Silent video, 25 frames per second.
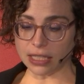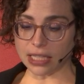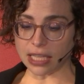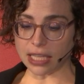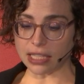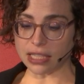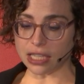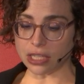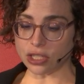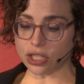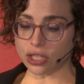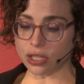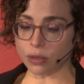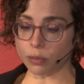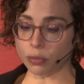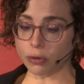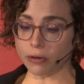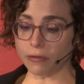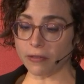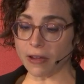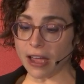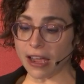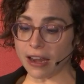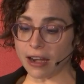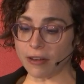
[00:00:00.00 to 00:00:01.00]
it says that should
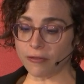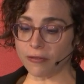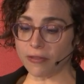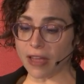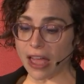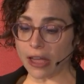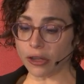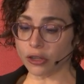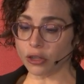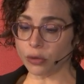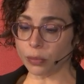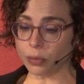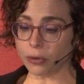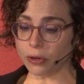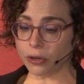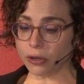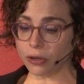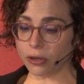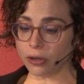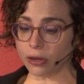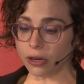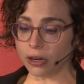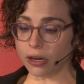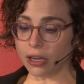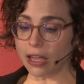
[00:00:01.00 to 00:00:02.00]
provide
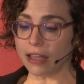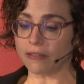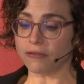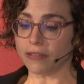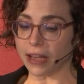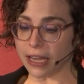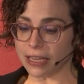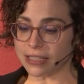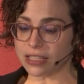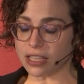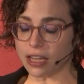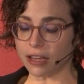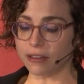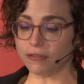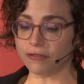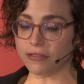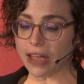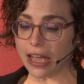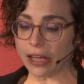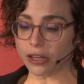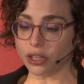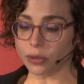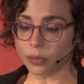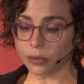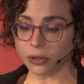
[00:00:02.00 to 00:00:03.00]
valuable advice on
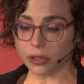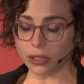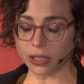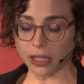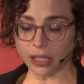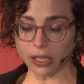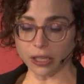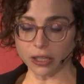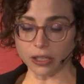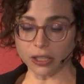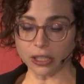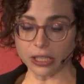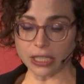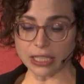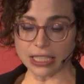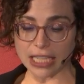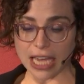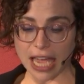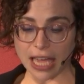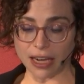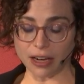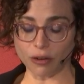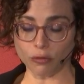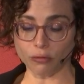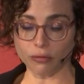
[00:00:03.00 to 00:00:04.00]
valuable clinical
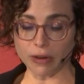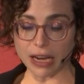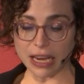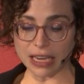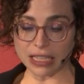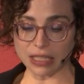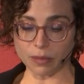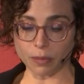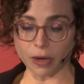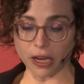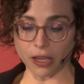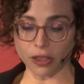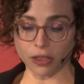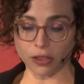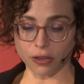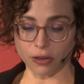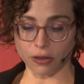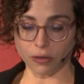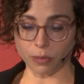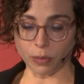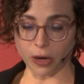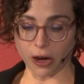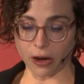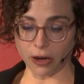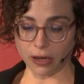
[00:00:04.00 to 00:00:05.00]
data raised by
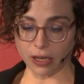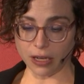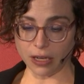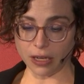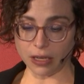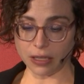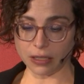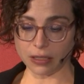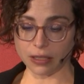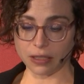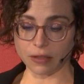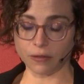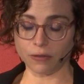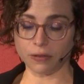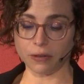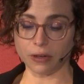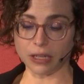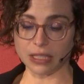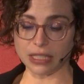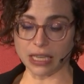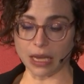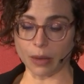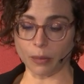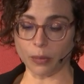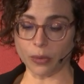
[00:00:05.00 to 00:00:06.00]
third parties, for
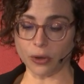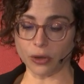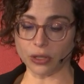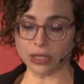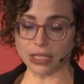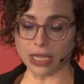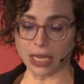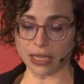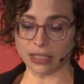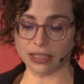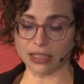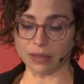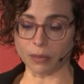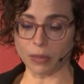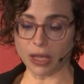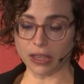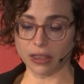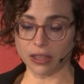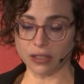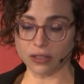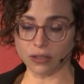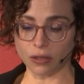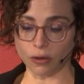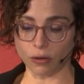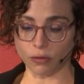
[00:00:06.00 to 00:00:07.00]
example,
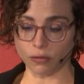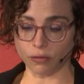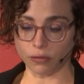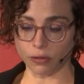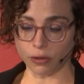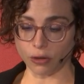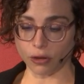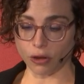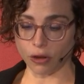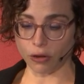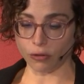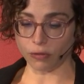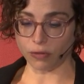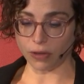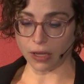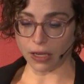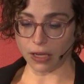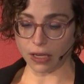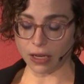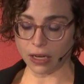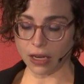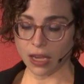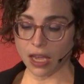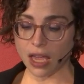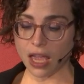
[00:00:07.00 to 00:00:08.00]
dexamethasone for
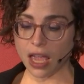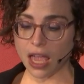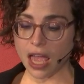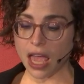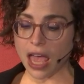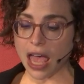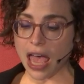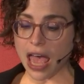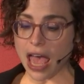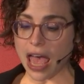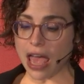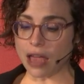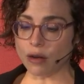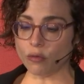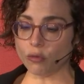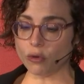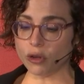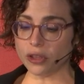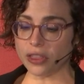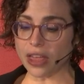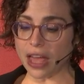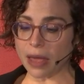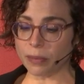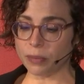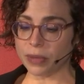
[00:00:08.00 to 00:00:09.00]
COVID. And
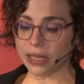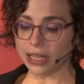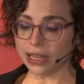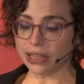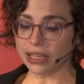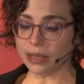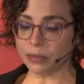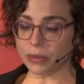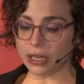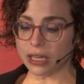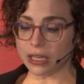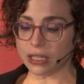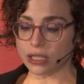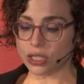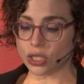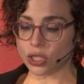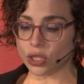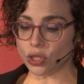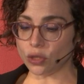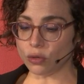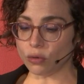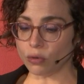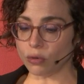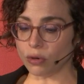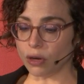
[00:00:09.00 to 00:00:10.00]
will that be limited
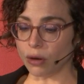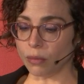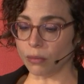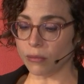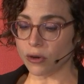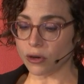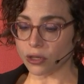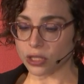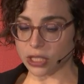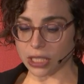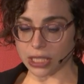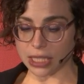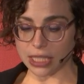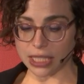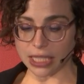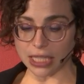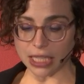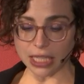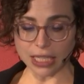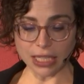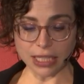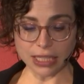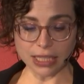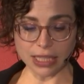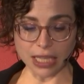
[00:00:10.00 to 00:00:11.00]
to
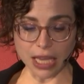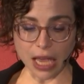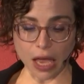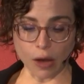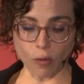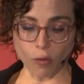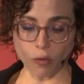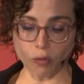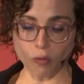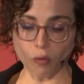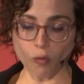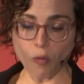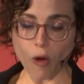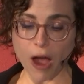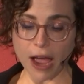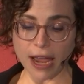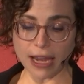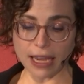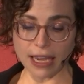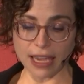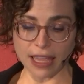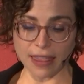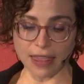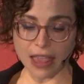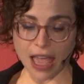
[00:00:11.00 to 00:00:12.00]
emergencies? And
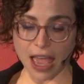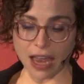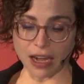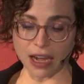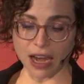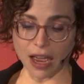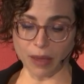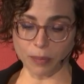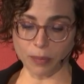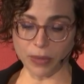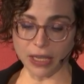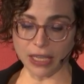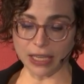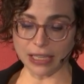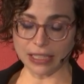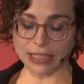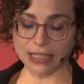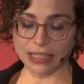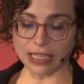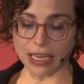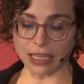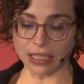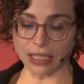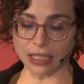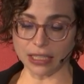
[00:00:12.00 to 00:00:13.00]
why can that not be
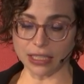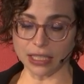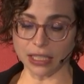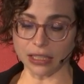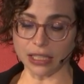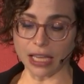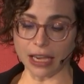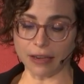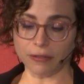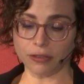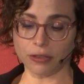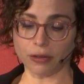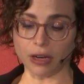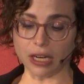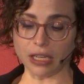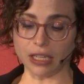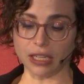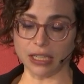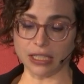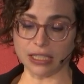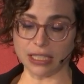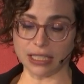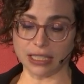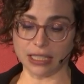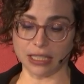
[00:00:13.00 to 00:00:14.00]
extended to
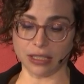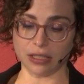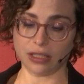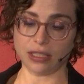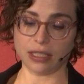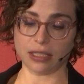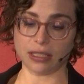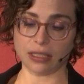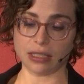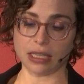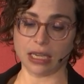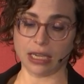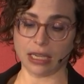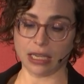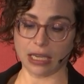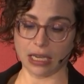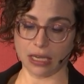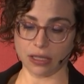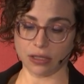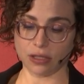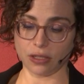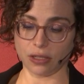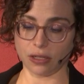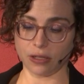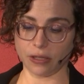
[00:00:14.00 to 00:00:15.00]
life-threatening diseases like
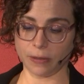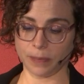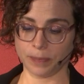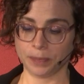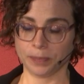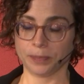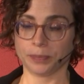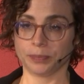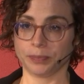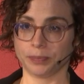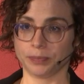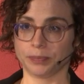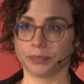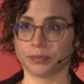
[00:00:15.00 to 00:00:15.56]
cancer?